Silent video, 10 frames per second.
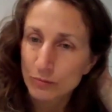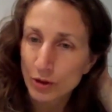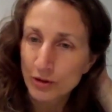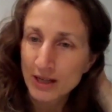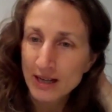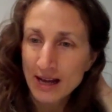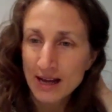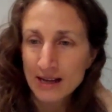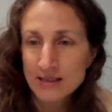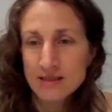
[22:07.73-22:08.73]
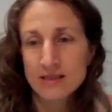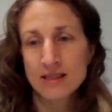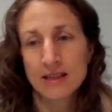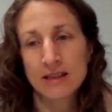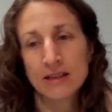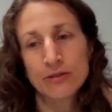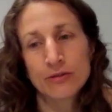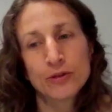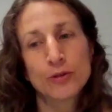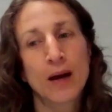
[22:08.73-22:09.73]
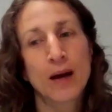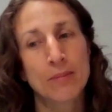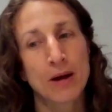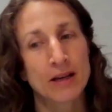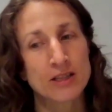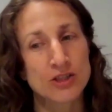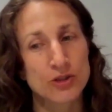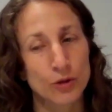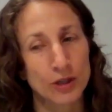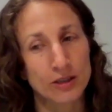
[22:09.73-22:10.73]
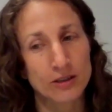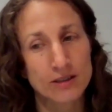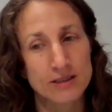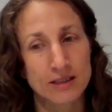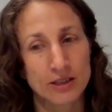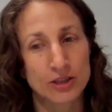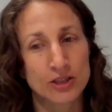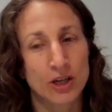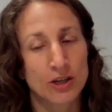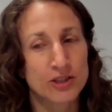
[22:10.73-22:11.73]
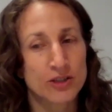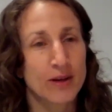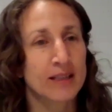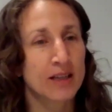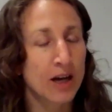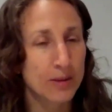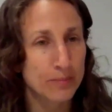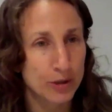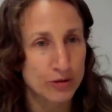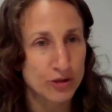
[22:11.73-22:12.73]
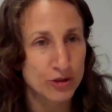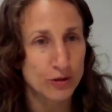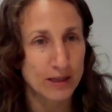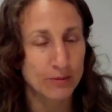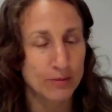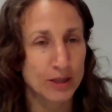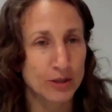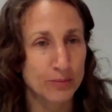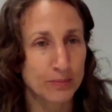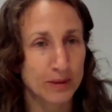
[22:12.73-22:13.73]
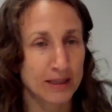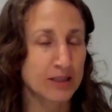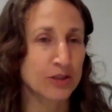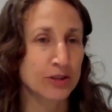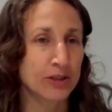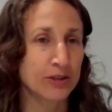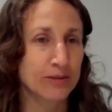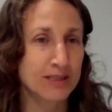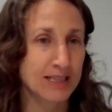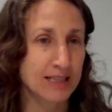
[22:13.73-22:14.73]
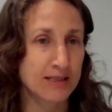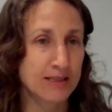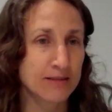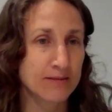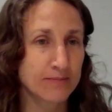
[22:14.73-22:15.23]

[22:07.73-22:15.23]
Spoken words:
Rona asked if you buy potting soil, is it good to also add compost to it when you're planting your seeds?